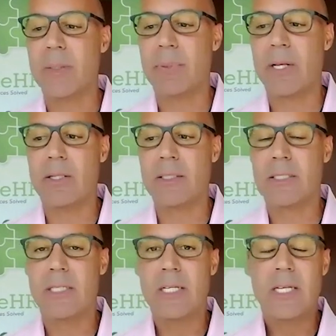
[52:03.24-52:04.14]
be
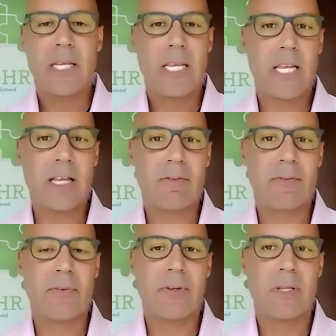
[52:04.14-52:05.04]
built
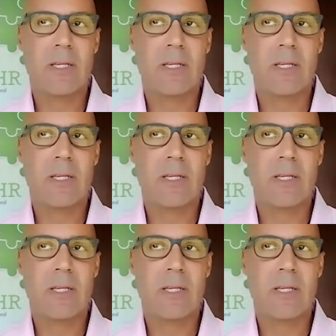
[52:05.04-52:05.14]
if